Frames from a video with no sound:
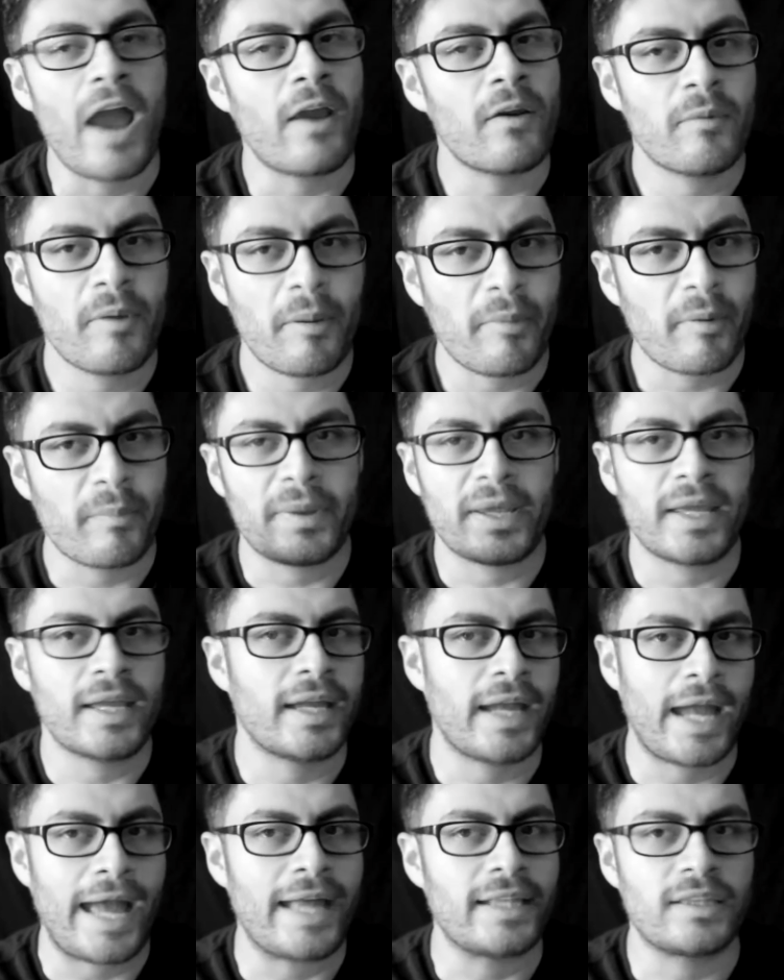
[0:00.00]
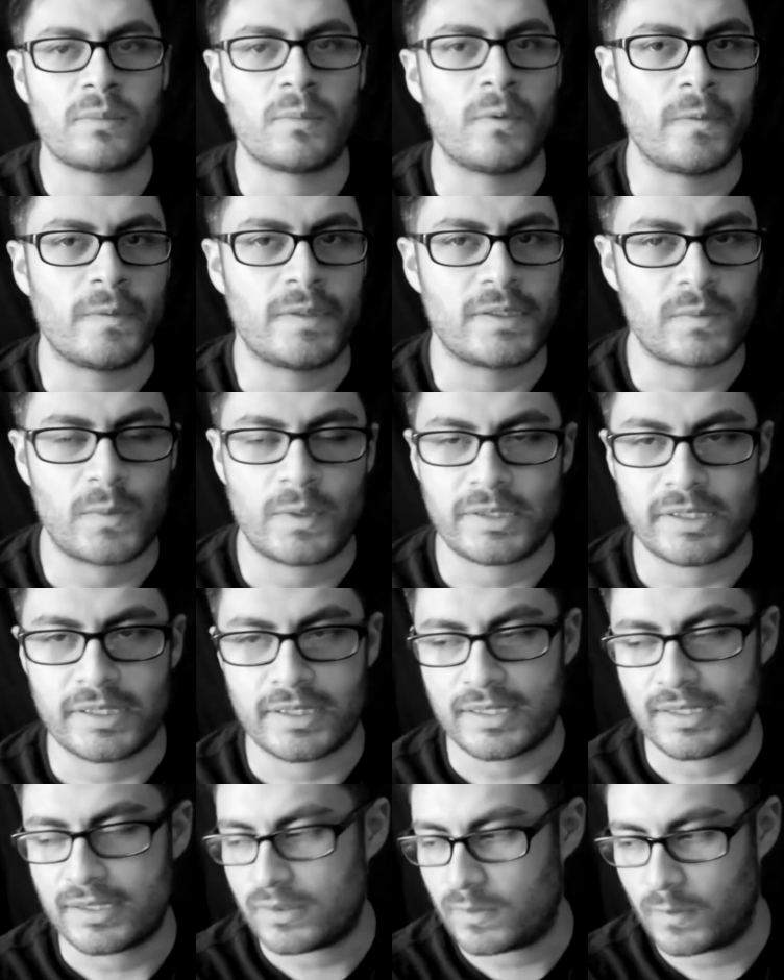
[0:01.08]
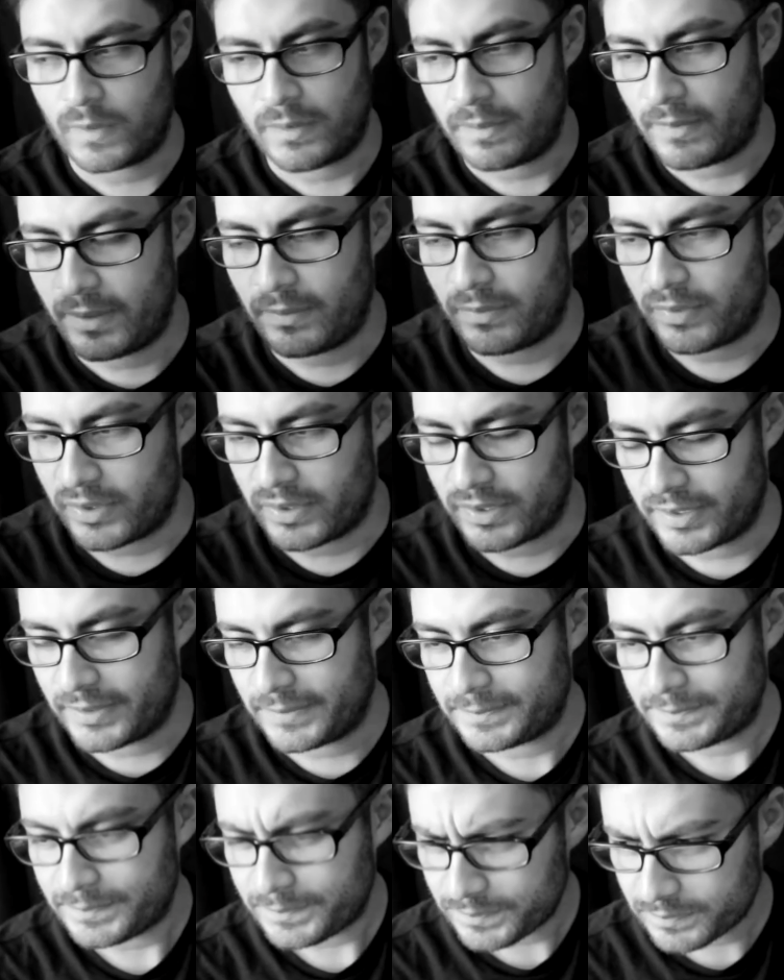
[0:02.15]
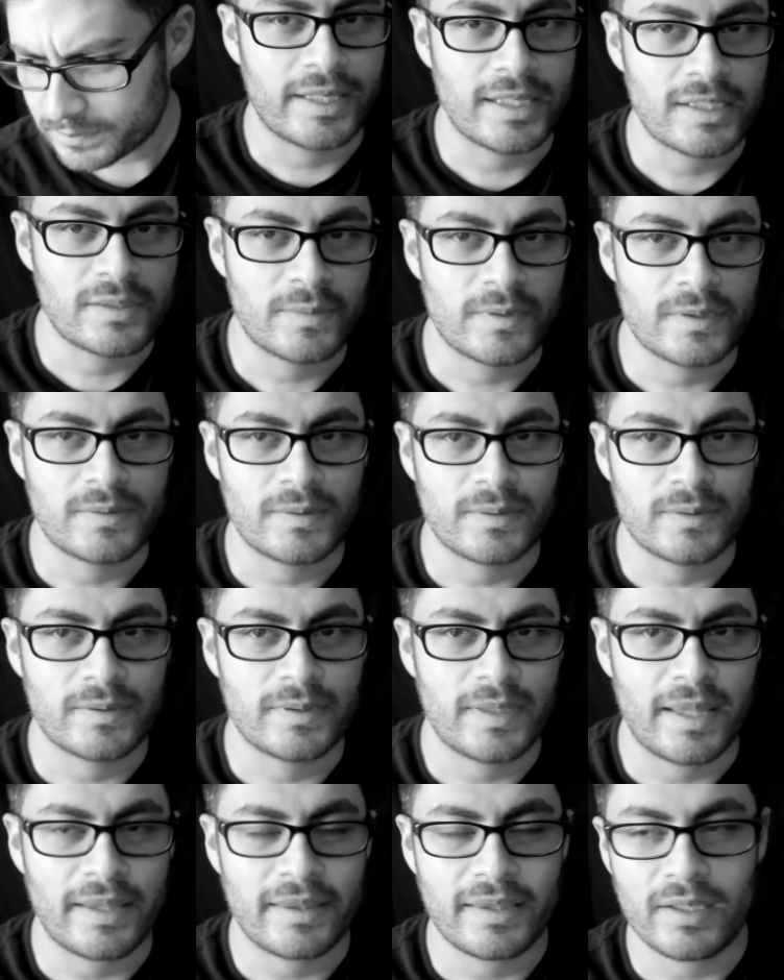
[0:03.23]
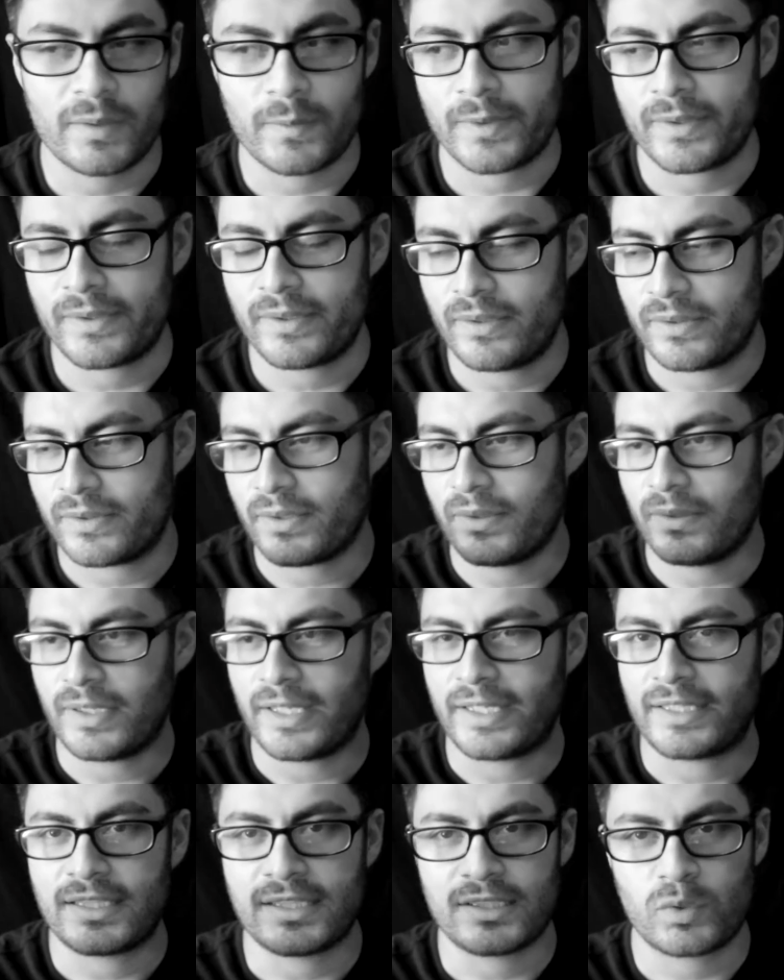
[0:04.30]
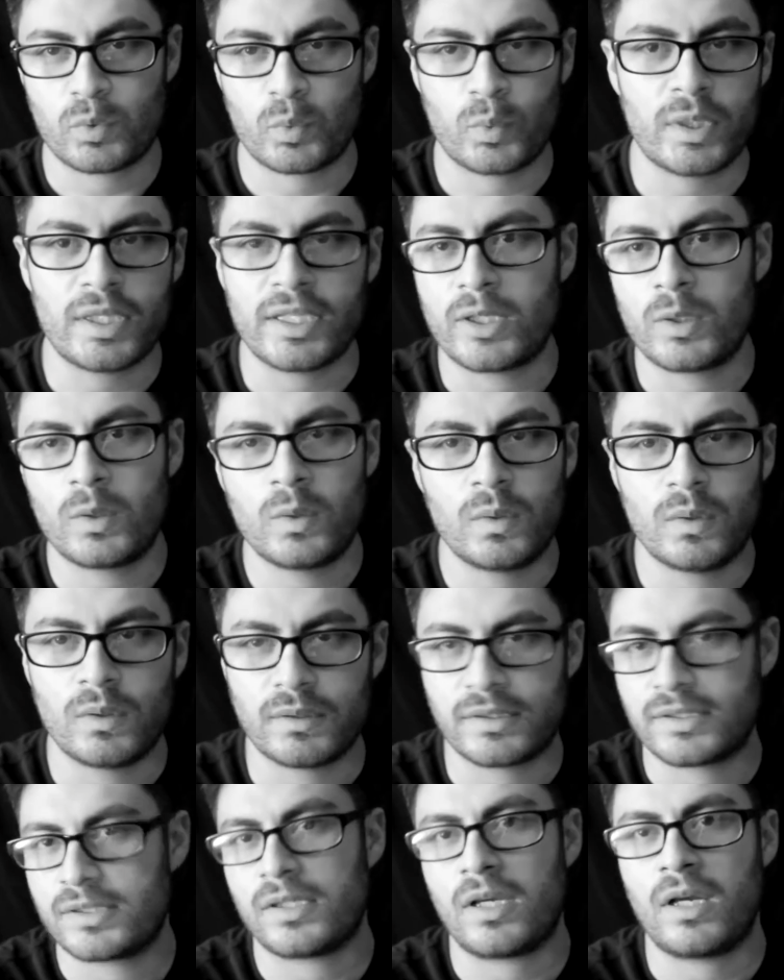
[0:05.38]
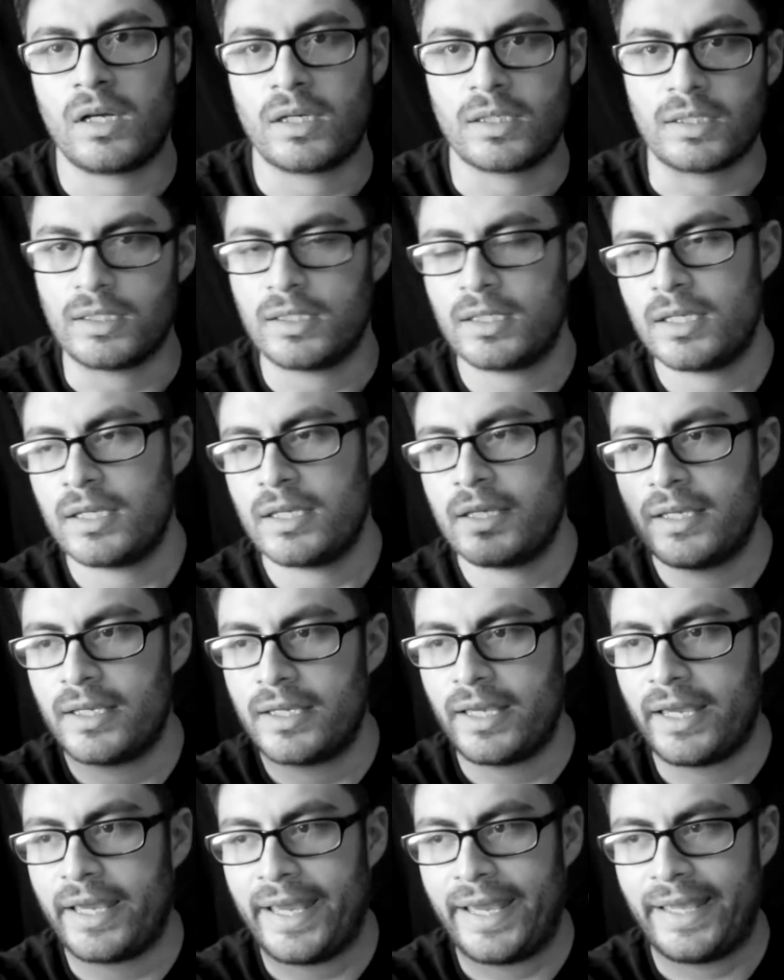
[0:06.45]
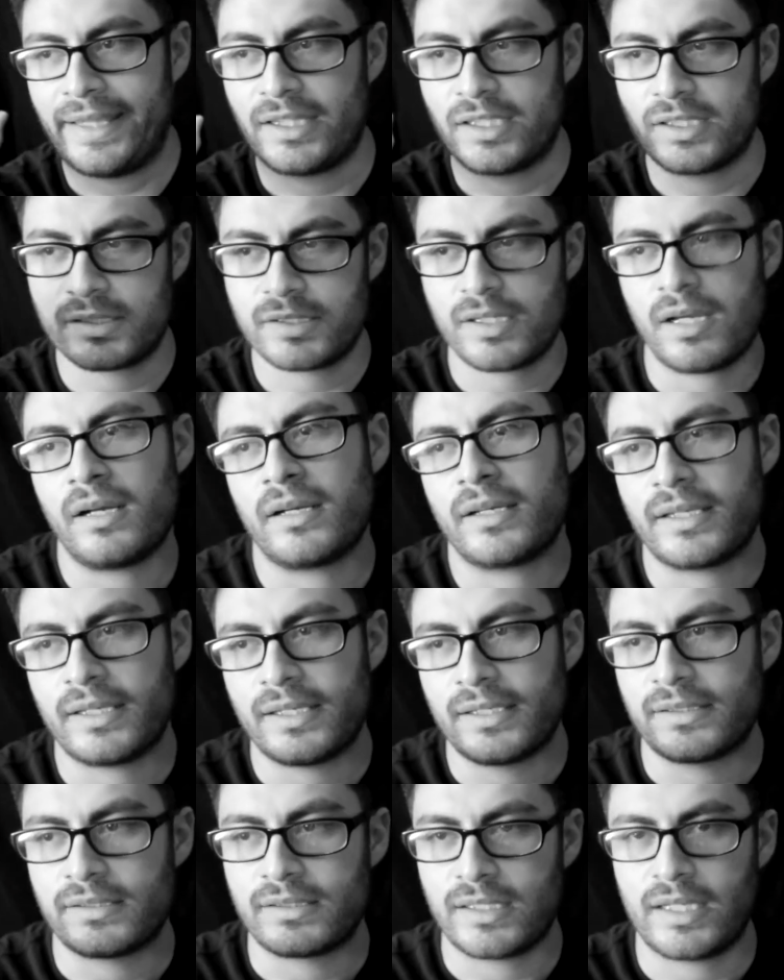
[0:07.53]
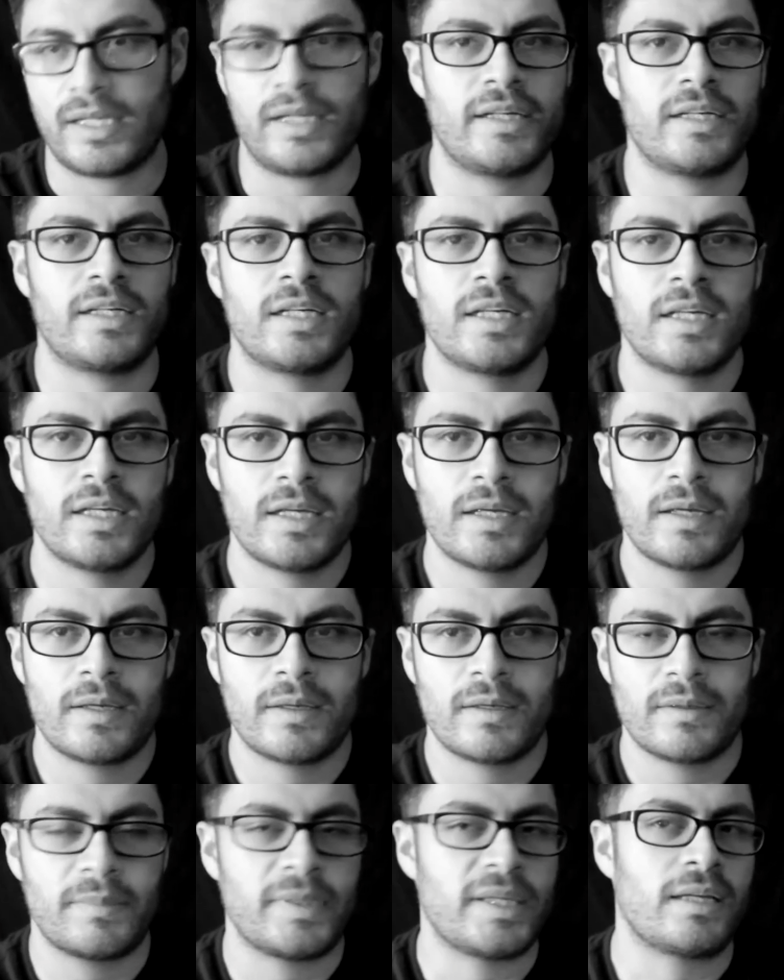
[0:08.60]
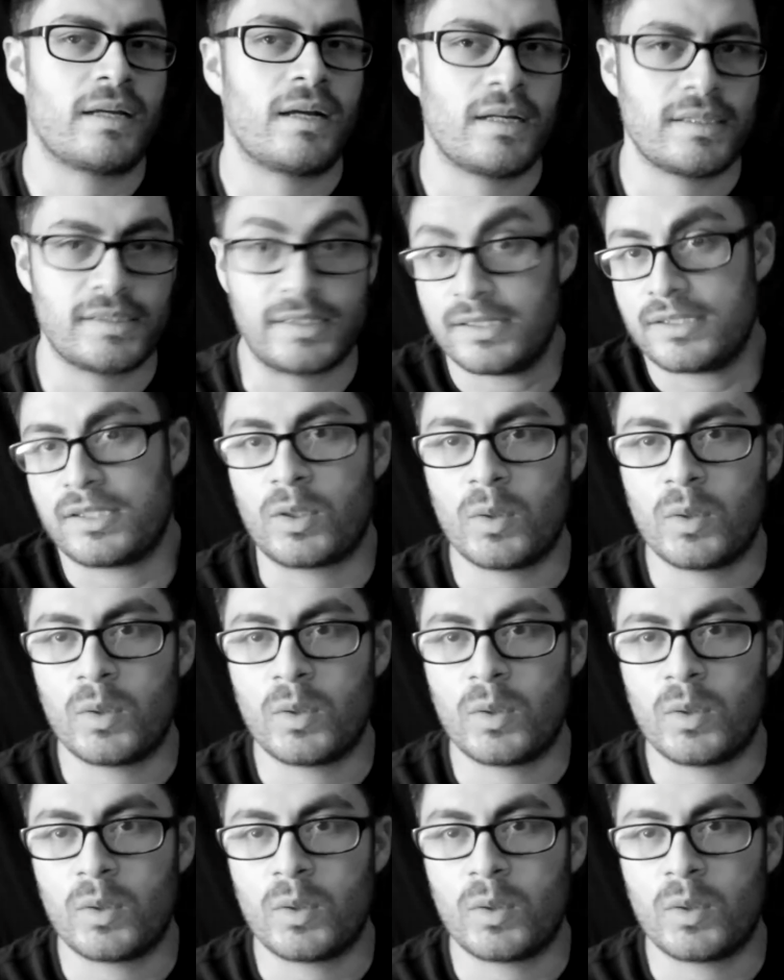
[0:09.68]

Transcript: I remember being at the movies watching this with my brother. Kids movies will do that thing where they'll go like this really cool song and the song is there because it's a